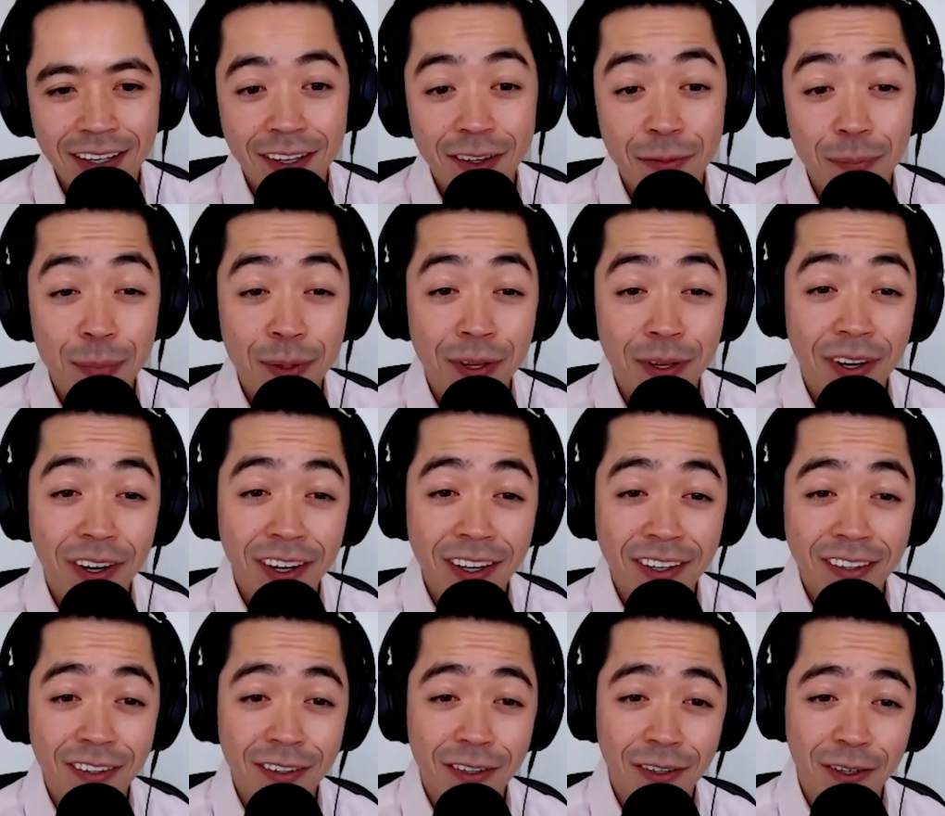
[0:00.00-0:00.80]

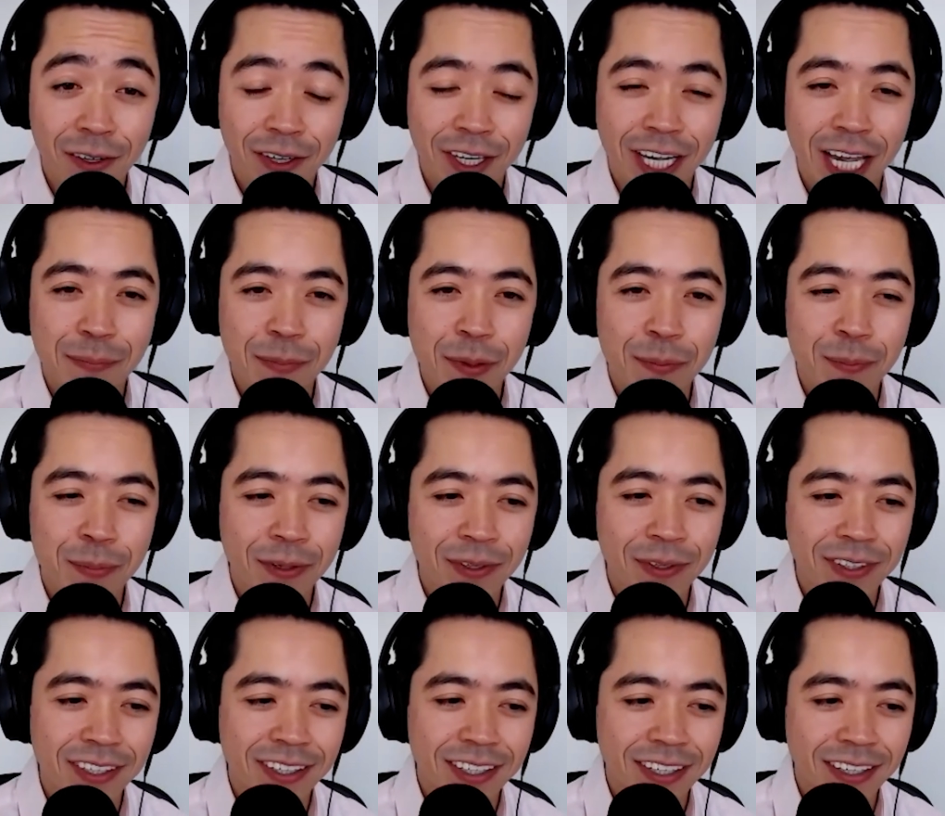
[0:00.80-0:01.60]
beyond your own
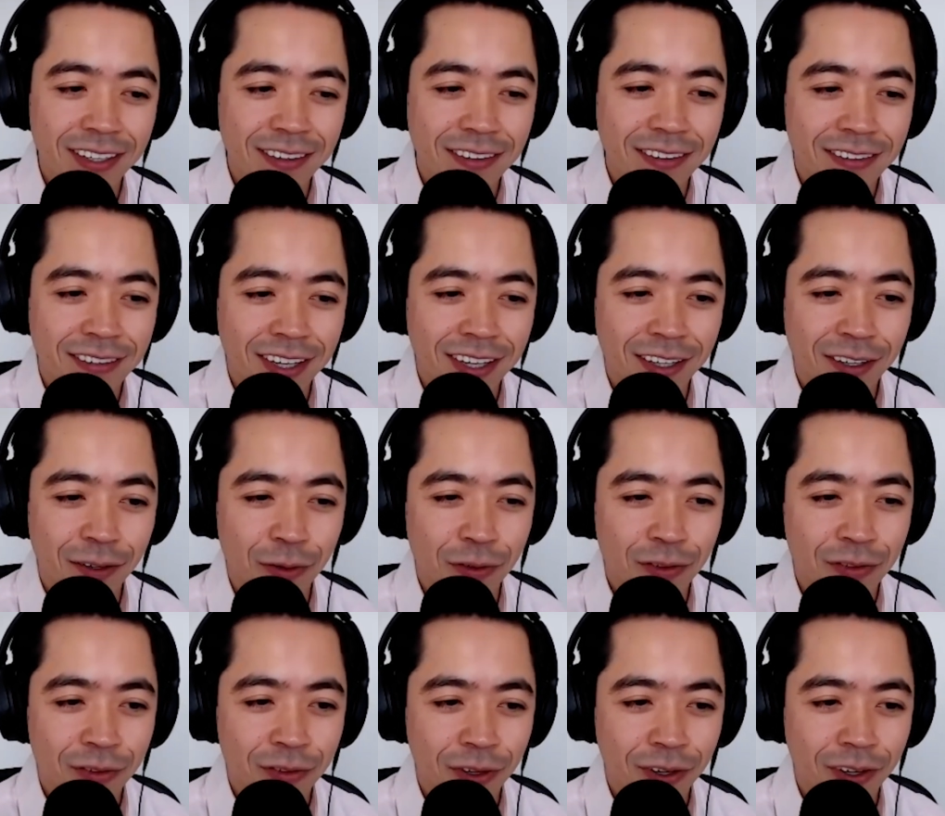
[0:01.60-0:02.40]
capabilities, and
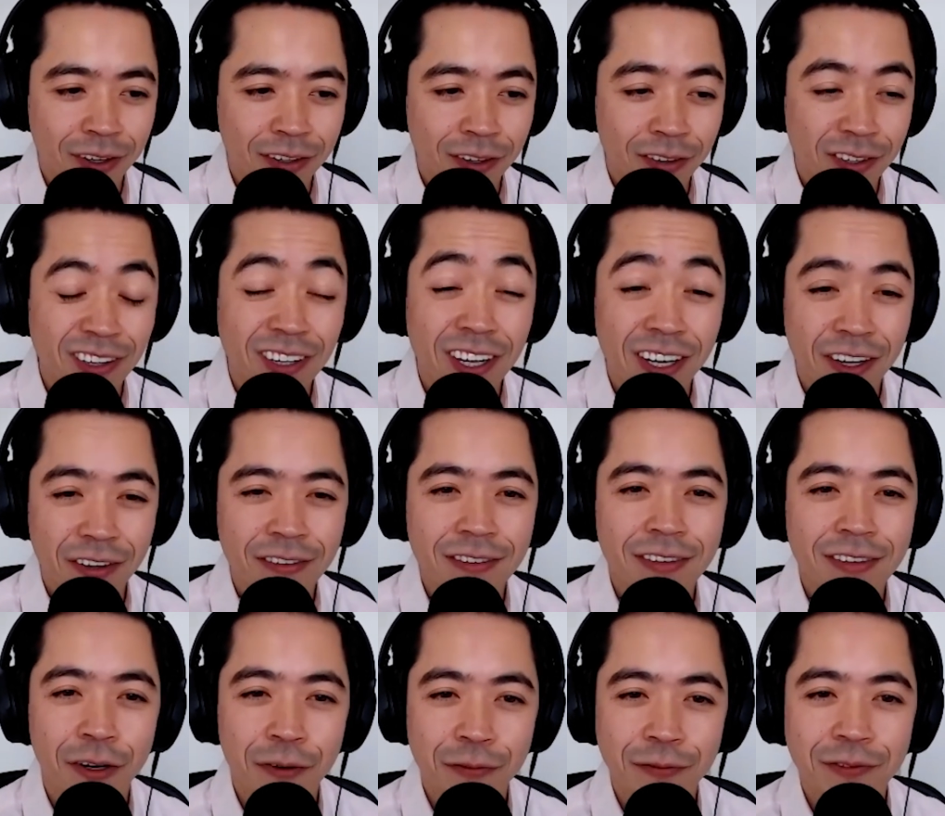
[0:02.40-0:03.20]
there's a lot of
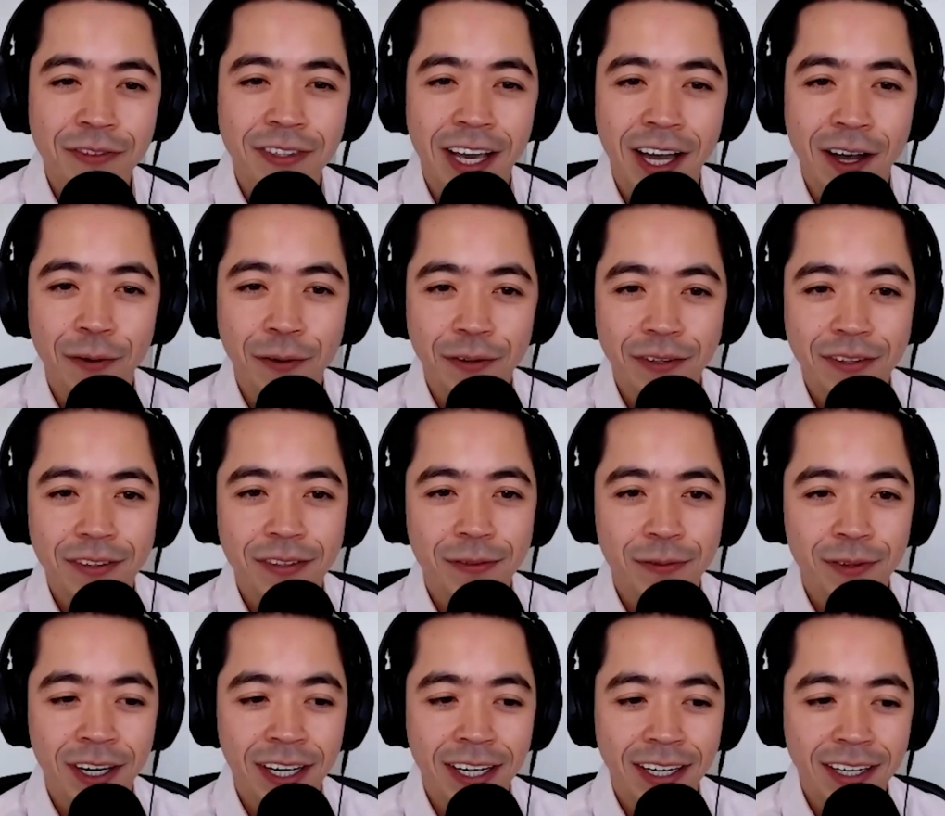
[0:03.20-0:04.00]
self-doubt,
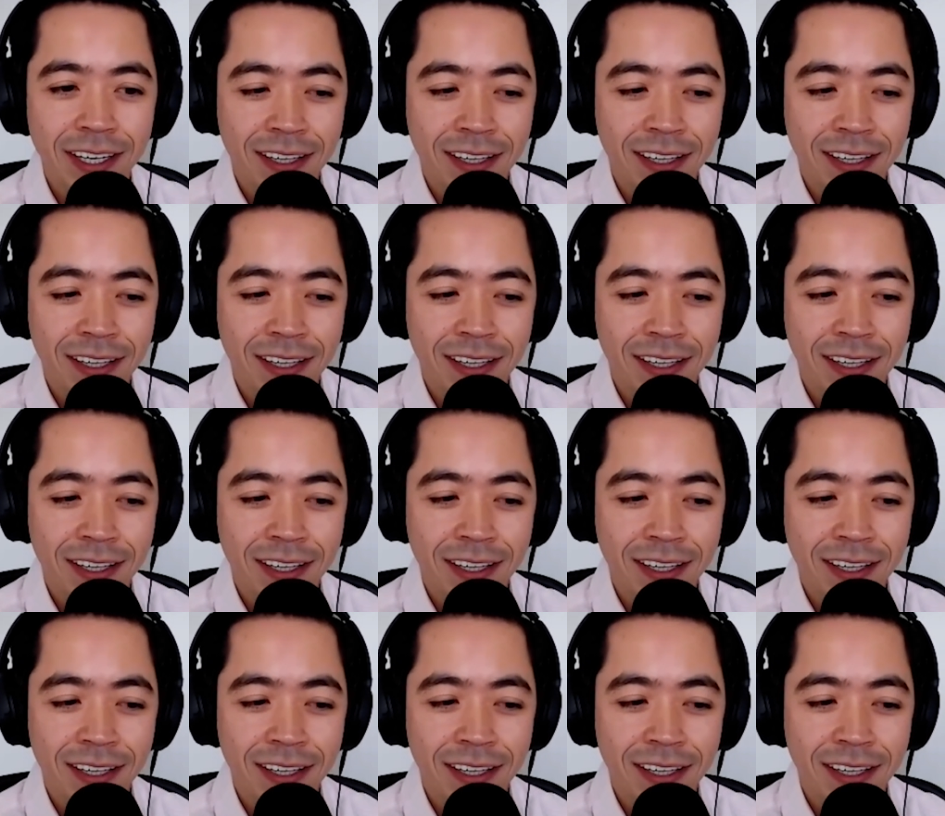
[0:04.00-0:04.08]
right?